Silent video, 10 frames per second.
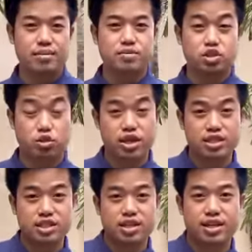students
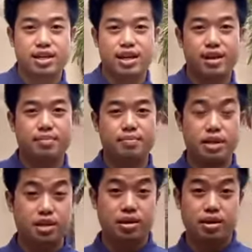can be
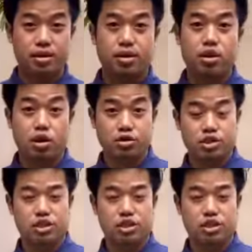close